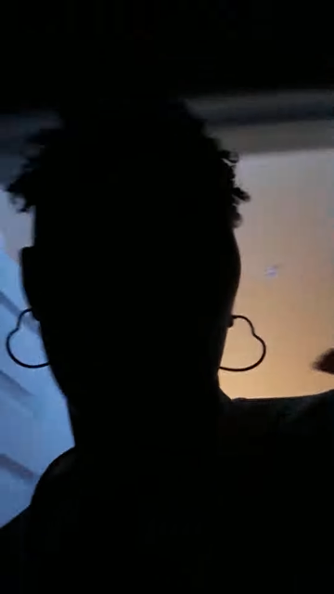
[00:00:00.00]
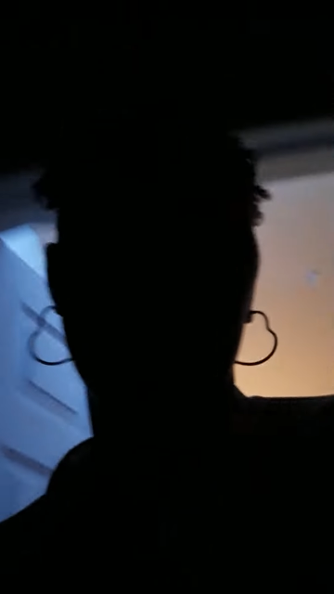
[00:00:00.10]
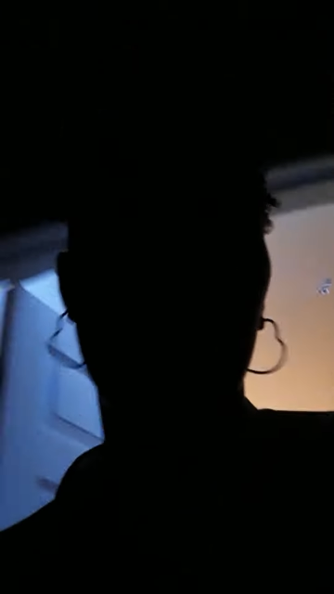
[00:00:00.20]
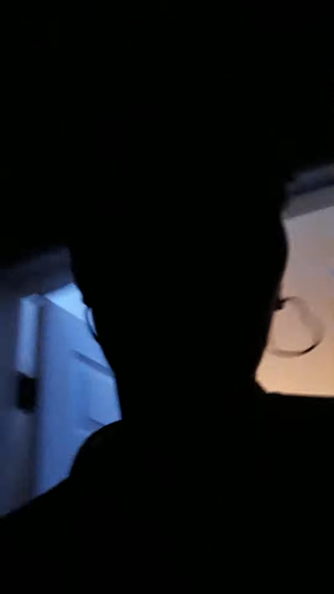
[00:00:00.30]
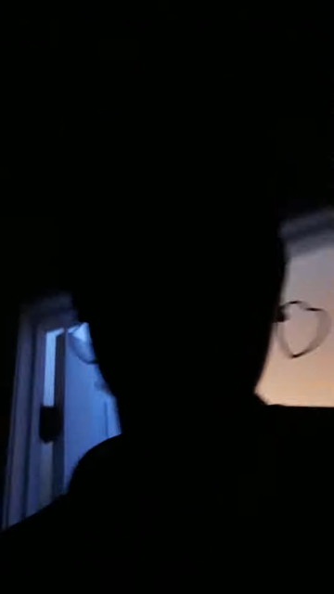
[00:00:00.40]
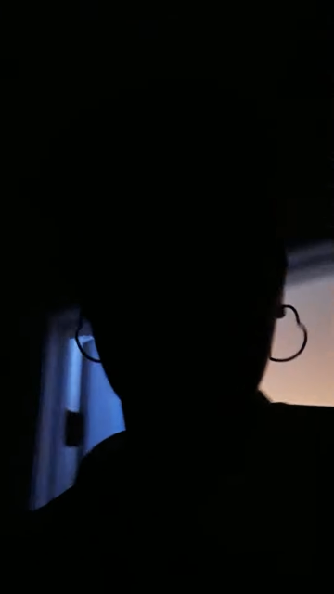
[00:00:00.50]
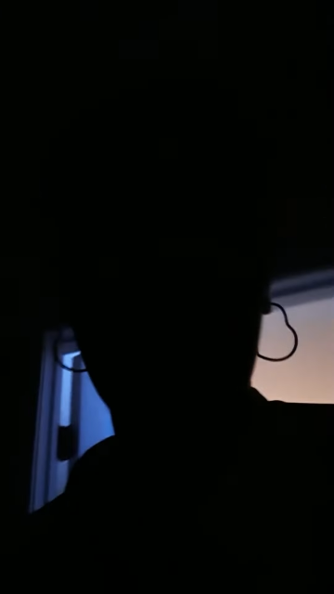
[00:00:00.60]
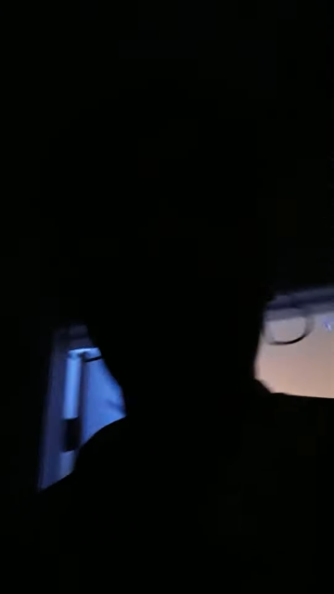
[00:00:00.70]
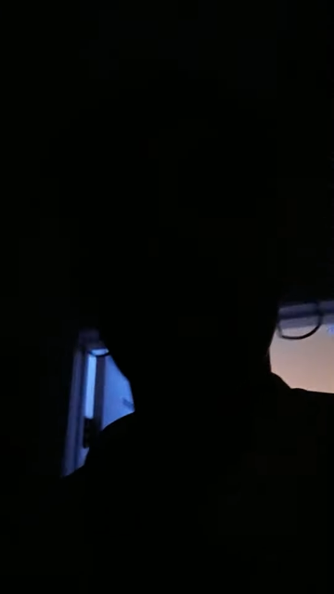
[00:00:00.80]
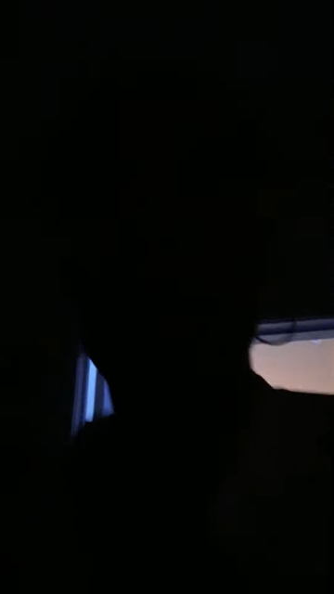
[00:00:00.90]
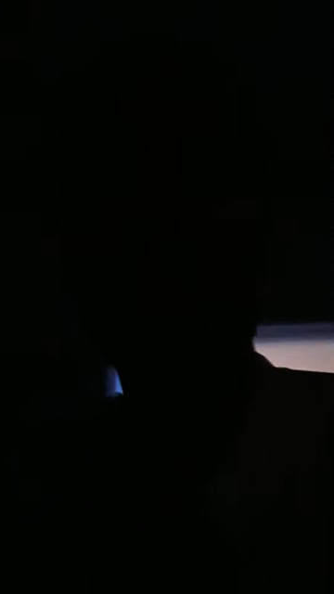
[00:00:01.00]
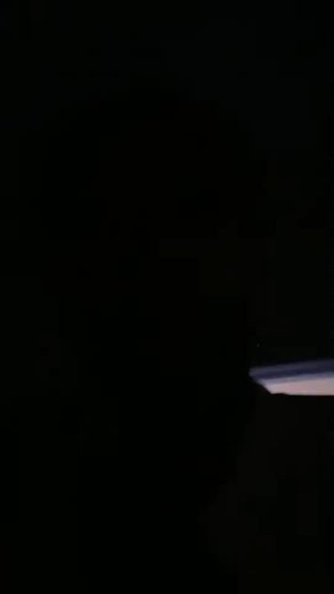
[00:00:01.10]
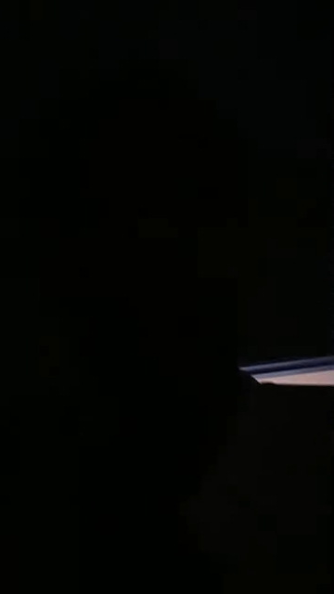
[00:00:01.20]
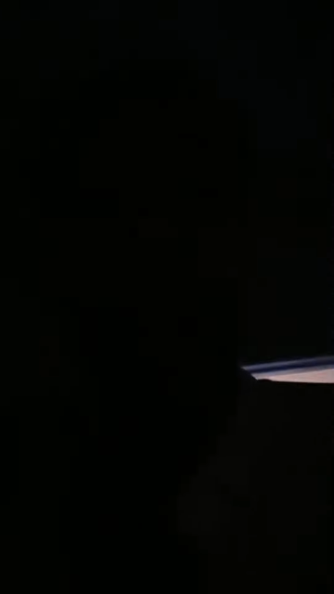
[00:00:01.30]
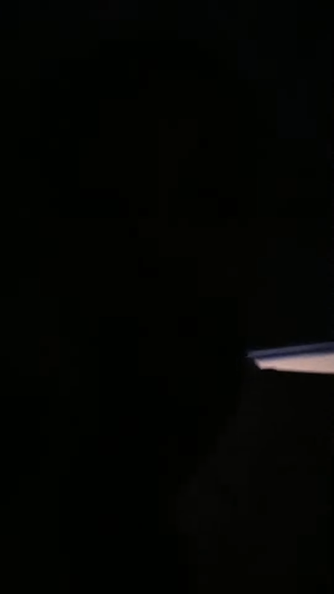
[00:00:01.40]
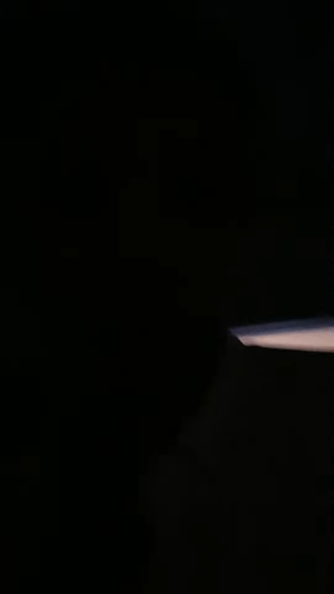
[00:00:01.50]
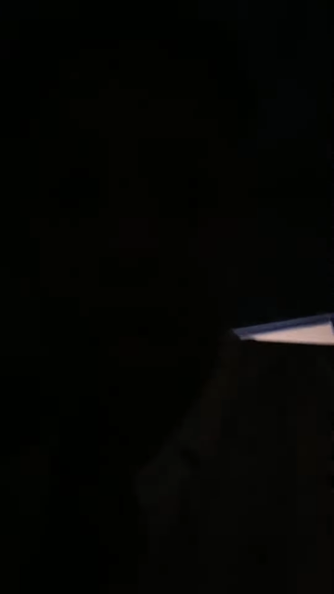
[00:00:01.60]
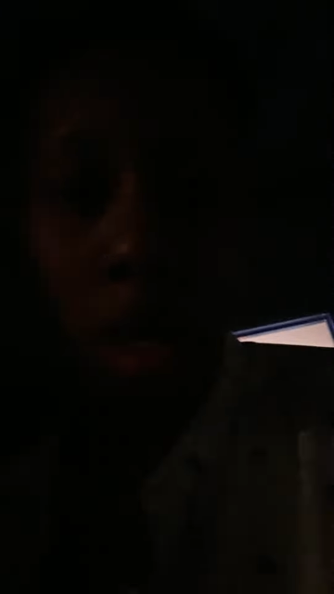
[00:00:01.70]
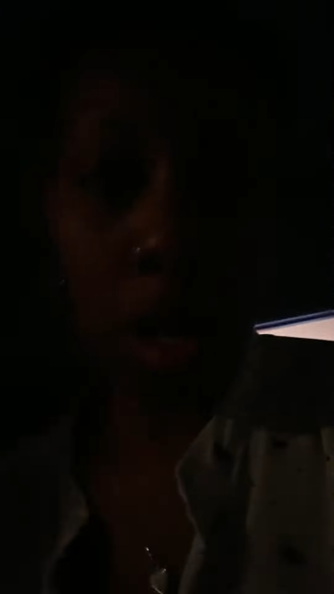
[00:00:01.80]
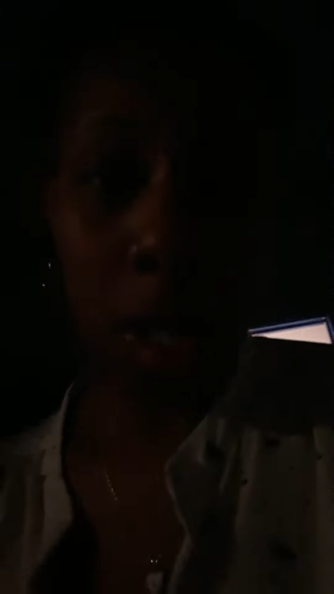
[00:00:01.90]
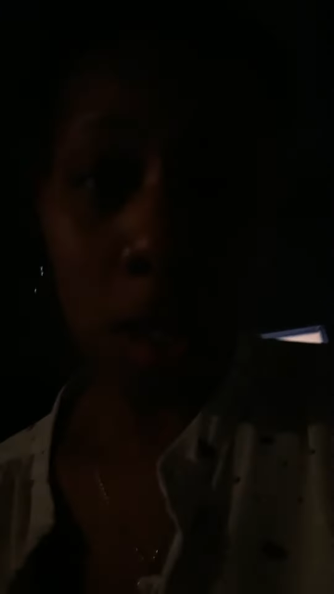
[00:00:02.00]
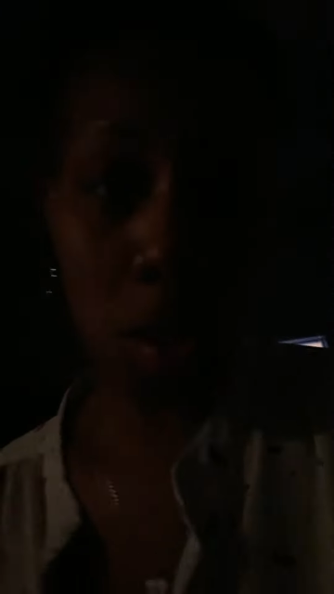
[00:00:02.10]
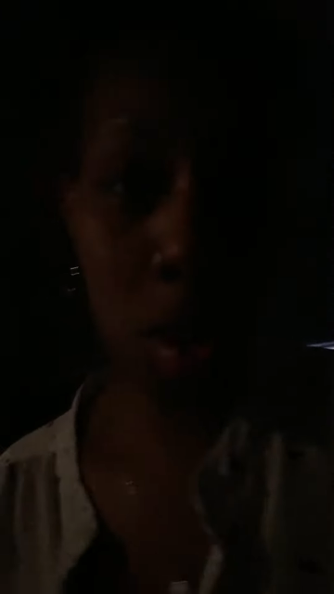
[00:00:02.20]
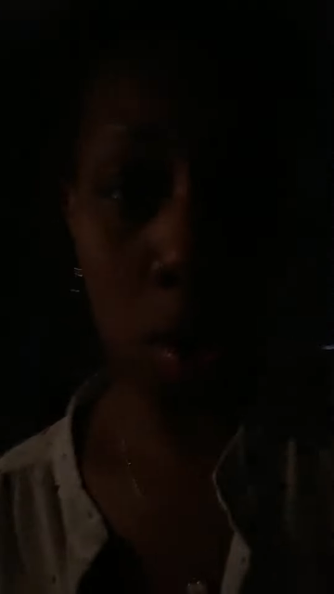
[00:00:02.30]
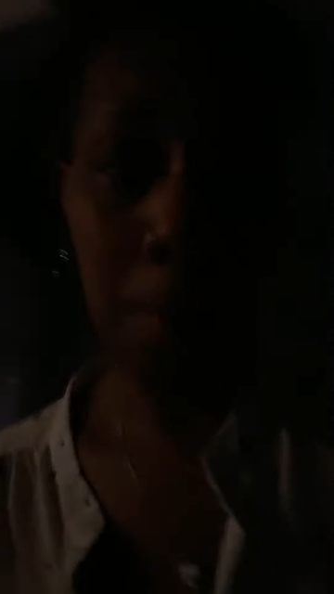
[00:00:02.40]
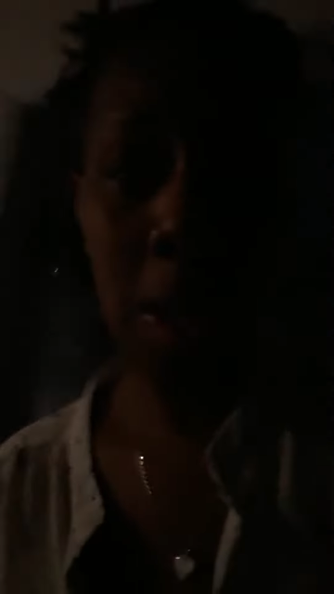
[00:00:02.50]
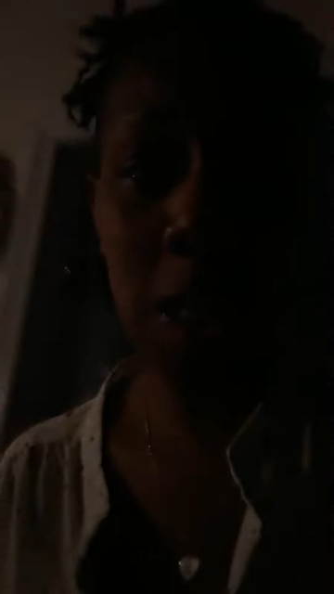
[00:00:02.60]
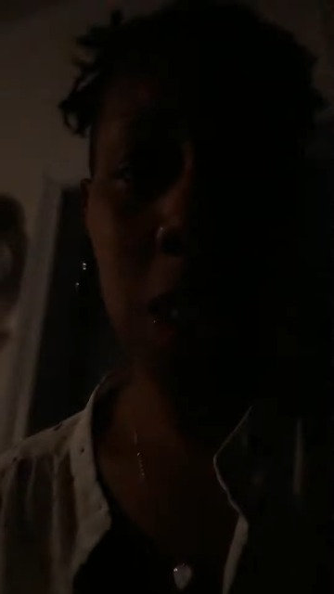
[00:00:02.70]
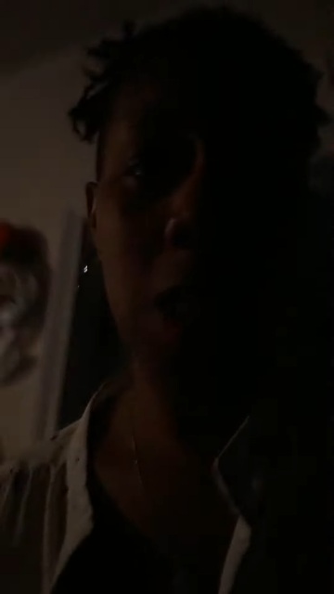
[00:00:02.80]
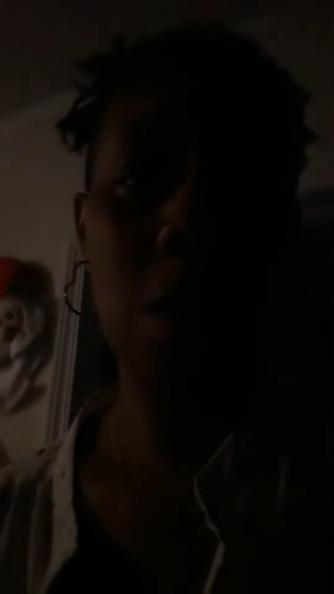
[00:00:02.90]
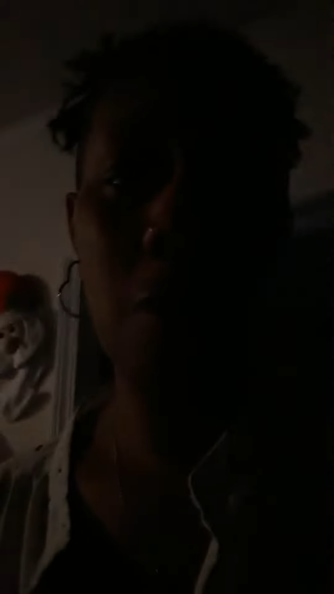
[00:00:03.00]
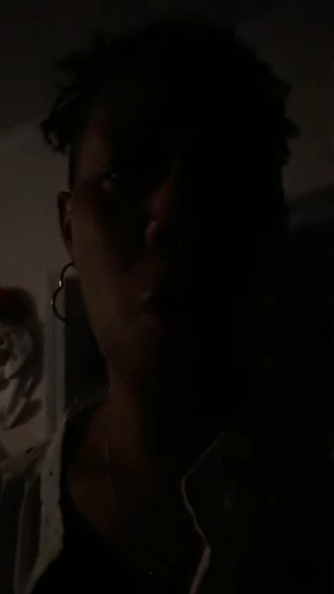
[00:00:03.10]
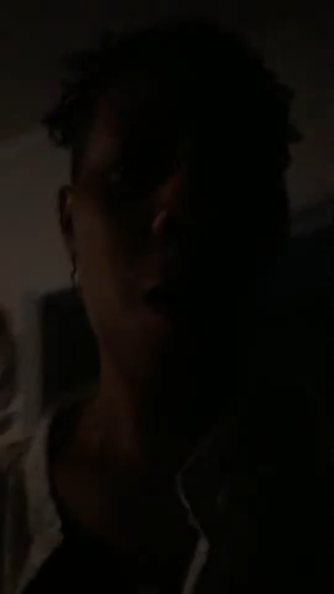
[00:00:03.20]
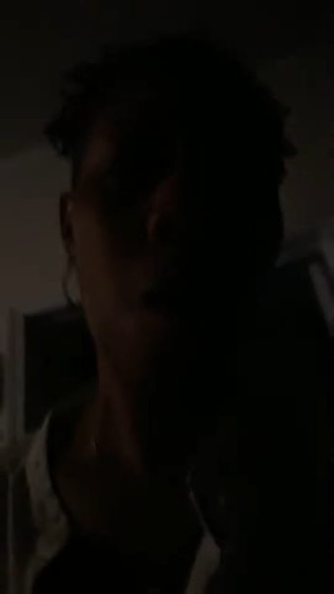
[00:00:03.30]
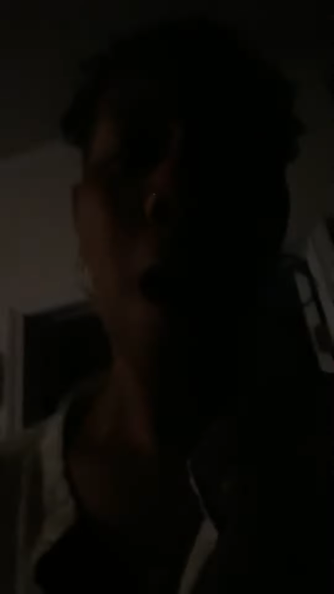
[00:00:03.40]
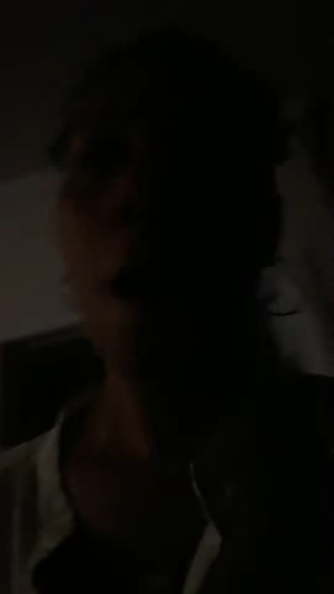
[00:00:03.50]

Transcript: [unreadable: no face in view]